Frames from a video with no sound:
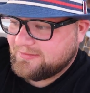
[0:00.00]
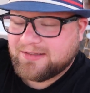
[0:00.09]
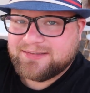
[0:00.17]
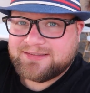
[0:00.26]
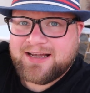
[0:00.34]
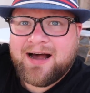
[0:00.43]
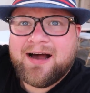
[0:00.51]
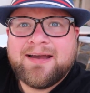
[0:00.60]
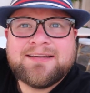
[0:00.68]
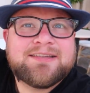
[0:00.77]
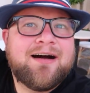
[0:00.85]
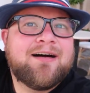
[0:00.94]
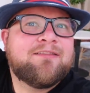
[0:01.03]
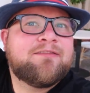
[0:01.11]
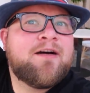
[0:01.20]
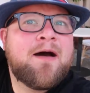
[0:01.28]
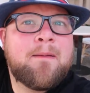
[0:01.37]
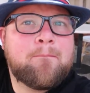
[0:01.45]
The size of
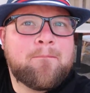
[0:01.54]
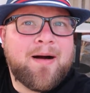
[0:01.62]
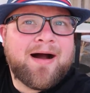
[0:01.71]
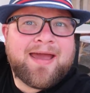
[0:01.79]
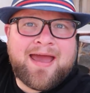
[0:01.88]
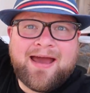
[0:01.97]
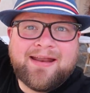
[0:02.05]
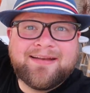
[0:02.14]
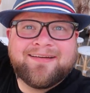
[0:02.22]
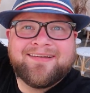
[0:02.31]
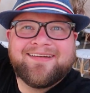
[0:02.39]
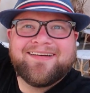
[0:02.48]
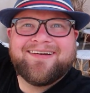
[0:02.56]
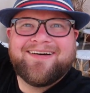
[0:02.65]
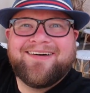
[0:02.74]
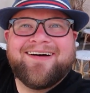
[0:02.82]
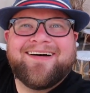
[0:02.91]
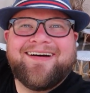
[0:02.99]
my head.
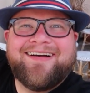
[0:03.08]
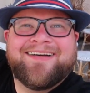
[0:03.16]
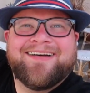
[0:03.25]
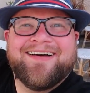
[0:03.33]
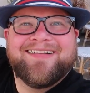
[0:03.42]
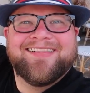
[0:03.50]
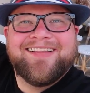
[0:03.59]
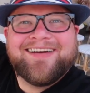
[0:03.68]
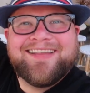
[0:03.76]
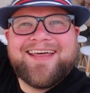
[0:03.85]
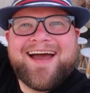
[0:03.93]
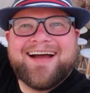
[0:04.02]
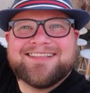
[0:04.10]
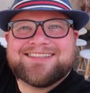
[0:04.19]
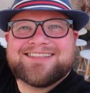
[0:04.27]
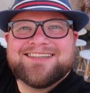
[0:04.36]
Look at that.